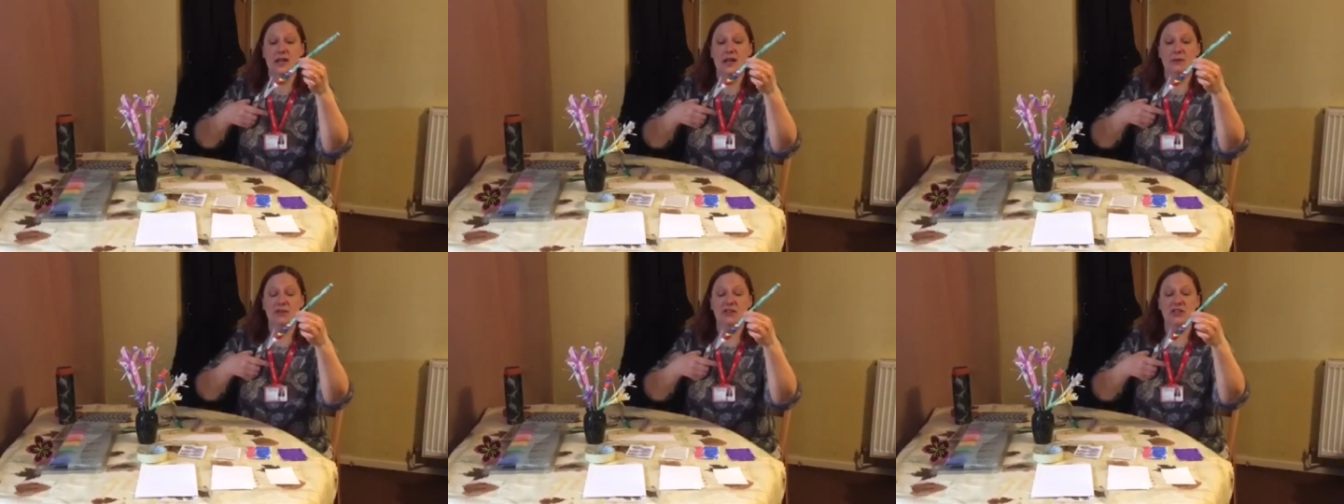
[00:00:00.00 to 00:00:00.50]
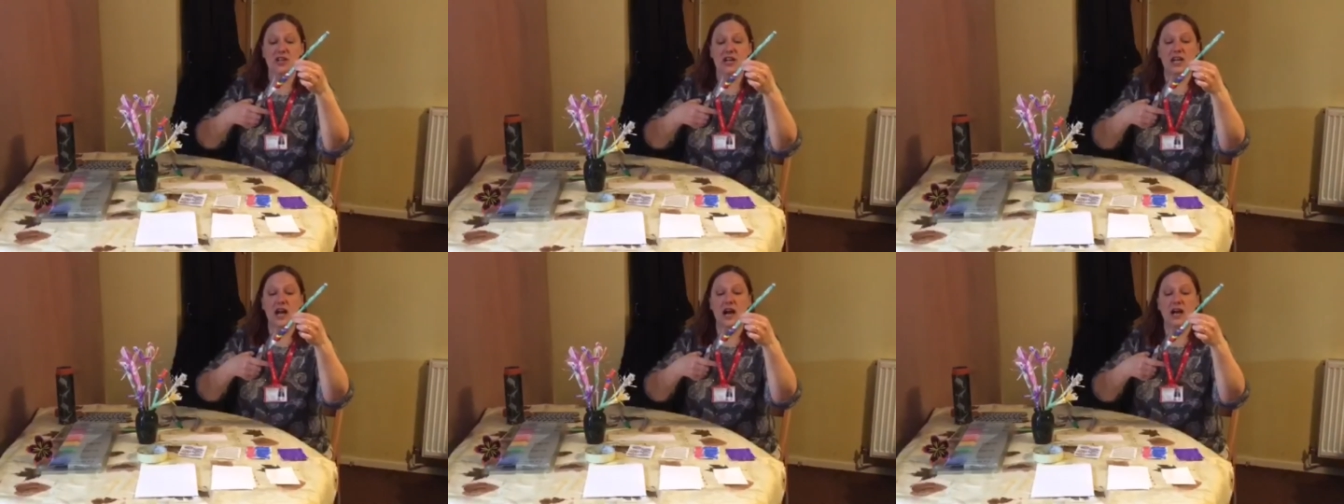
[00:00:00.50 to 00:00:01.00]
And we're just going
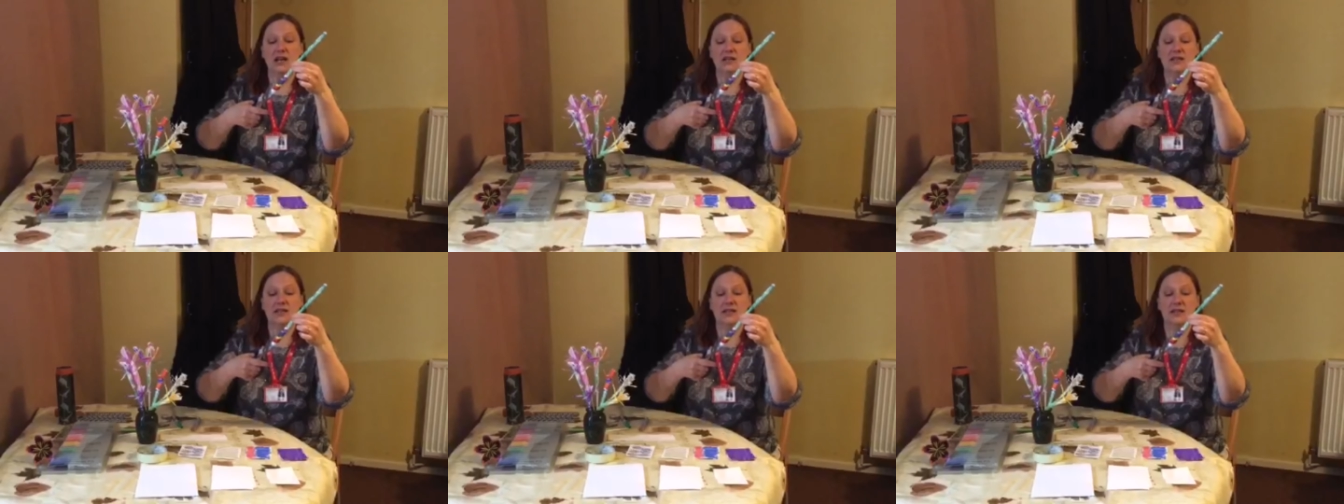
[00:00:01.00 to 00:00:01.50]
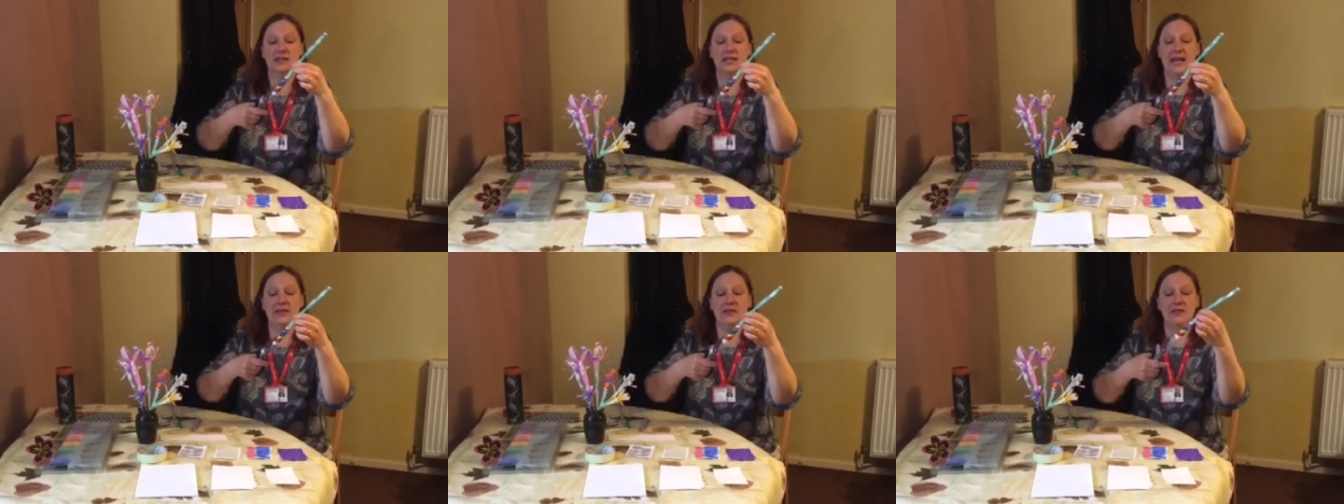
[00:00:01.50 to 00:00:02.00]
to cut
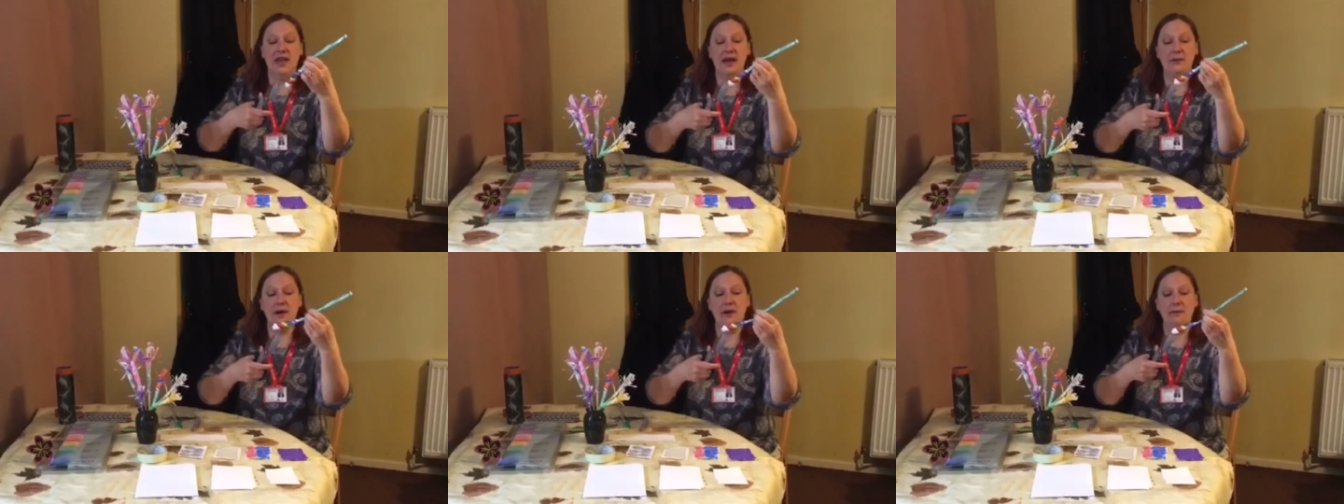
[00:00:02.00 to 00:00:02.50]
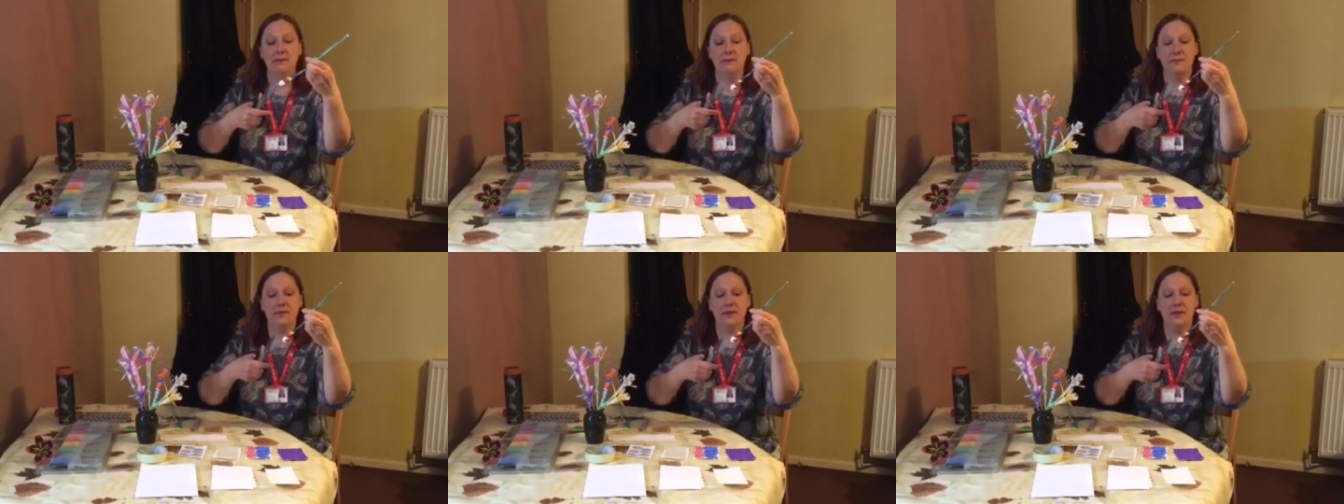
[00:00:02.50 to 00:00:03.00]
down the flour
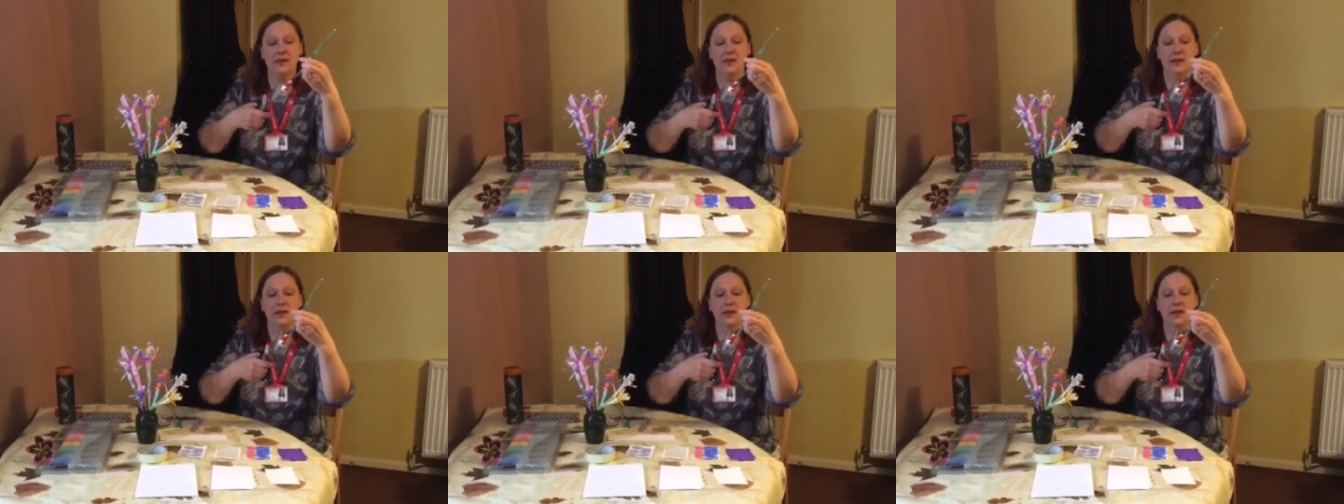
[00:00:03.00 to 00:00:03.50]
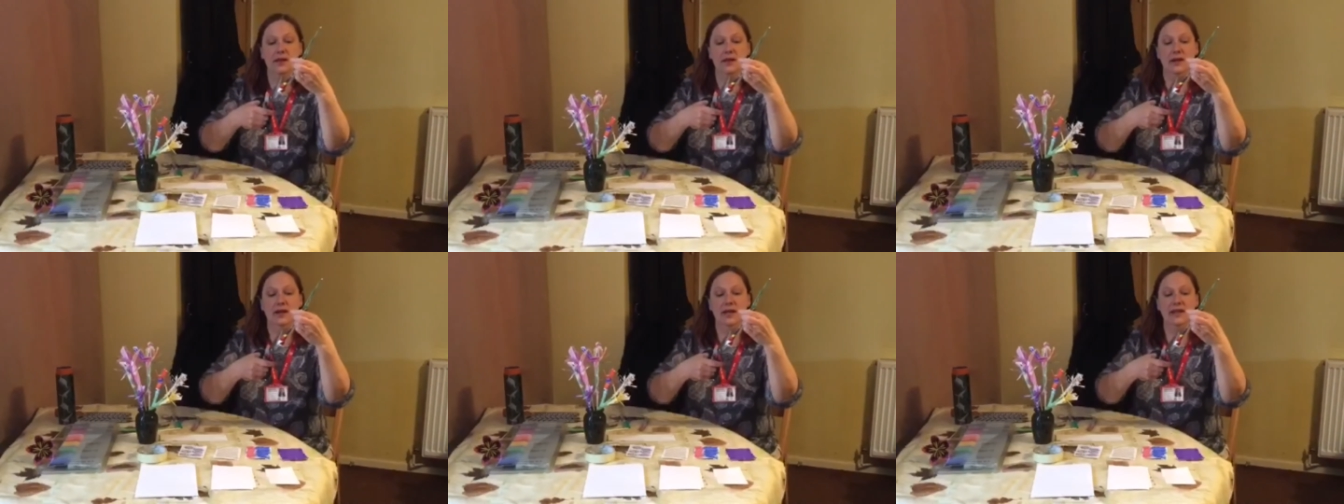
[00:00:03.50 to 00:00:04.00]

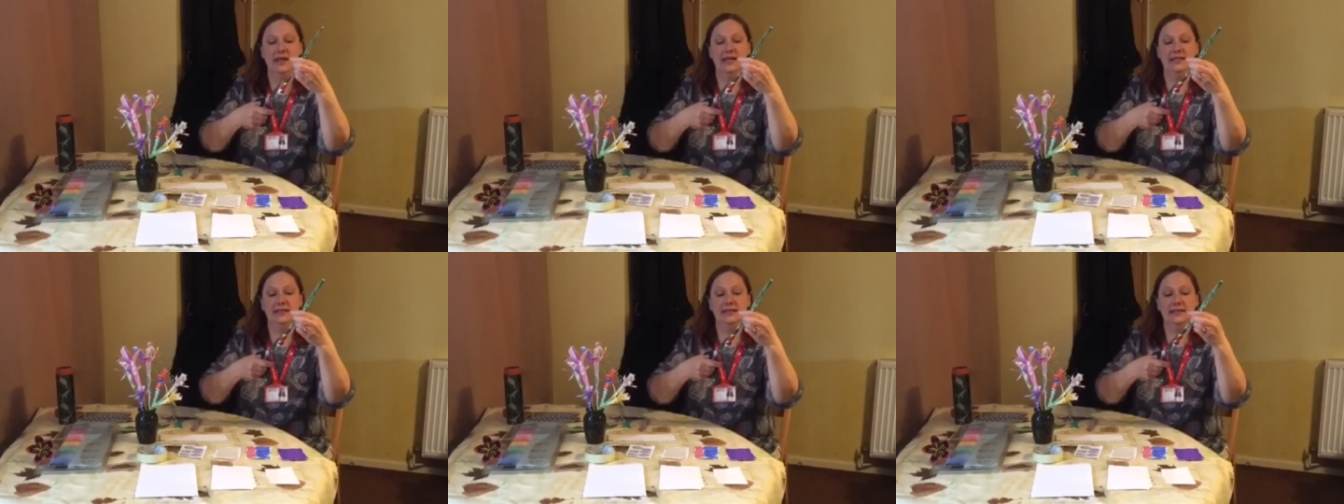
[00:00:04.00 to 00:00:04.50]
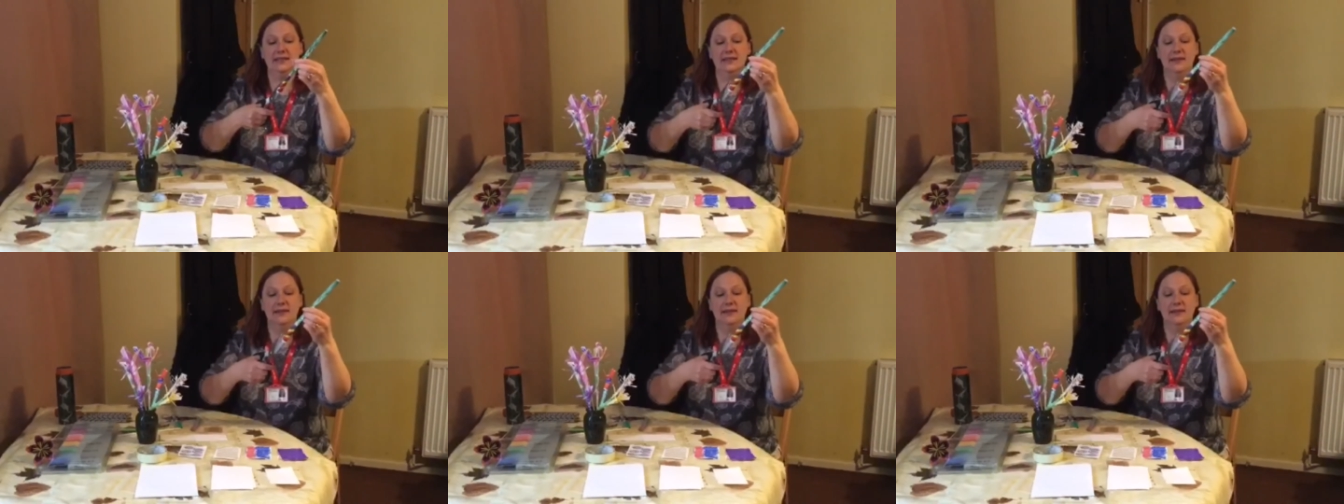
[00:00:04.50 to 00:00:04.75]
like this.